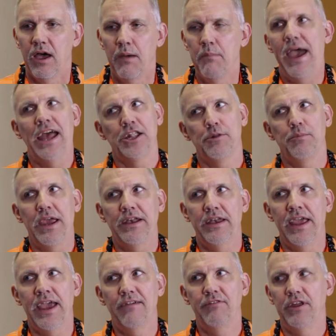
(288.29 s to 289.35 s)
a match made in
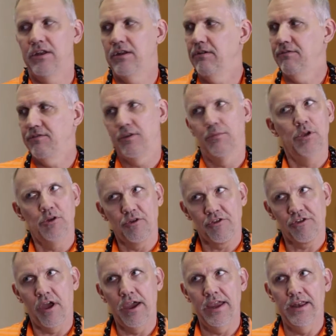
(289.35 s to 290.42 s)
heaven of computer
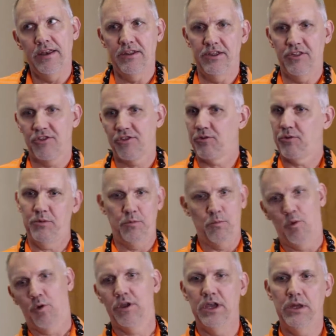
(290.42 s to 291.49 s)
scientists sort
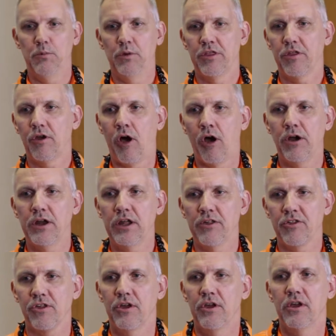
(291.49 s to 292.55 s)
of working with
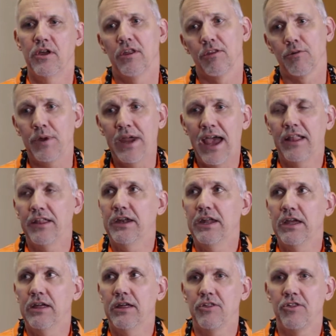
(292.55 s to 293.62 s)
artists, the
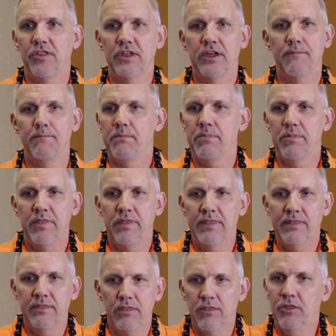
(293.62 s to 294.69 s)
reality is that
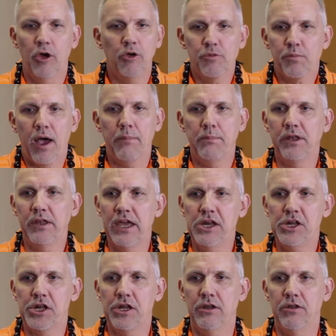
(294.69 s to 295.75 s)
those
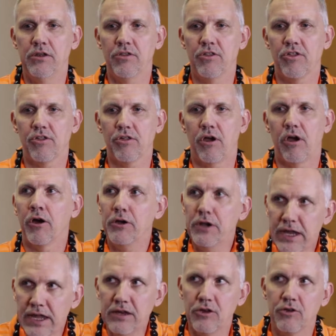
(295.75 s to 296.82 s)
populations are
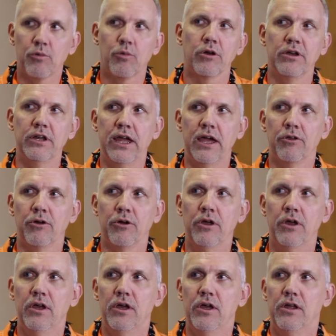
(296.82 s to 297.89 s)
needed to work together
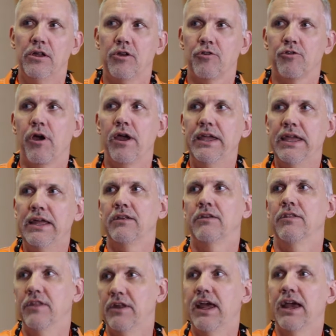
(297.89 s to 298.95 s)
to try and get
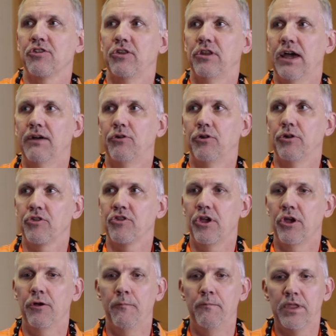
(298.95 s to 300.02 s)
to the next level.
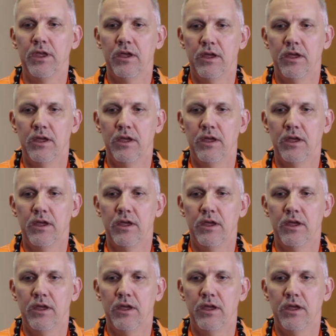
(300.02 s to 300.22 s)
So